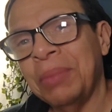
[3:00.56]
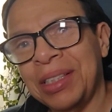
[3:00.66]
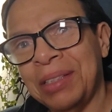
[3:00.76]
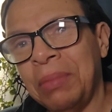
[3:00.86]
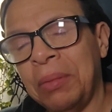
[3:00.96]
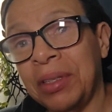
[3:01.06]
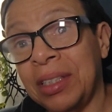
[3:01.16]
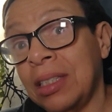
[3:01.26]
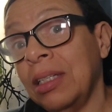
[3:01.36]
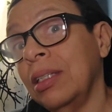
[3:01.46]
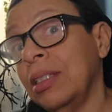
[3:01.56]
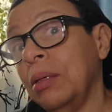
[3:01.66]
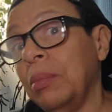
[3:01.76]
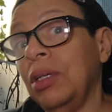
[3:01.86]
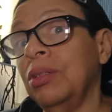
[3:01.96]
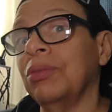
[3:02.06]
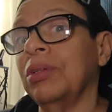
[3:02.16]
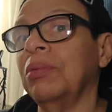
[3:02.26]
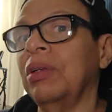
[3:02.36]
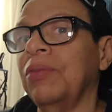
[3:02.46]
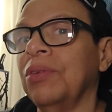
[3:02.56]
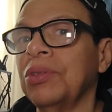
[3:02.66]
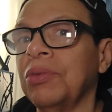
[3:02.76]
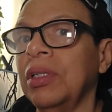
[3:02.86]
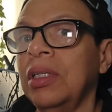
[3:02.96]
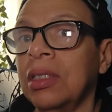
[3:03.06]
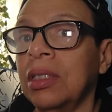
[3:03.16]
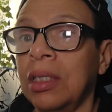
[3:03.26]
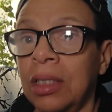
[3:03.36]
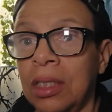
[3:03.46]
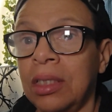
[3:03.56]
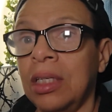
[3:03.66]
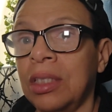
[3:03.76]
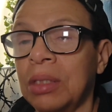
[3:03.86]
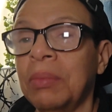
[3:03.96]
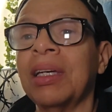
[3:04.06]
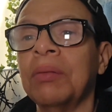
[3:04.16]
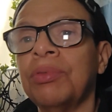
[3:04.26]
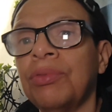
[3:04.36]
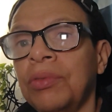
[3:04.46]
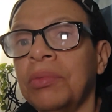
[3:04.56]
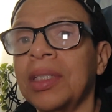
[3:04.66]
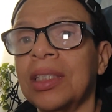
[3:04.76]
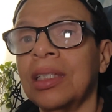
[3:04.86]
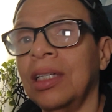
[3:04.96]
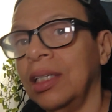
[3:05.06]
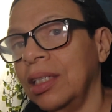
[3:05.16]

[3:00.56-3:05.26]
But remember, it's still the same Android. When they first released it, they just make improvements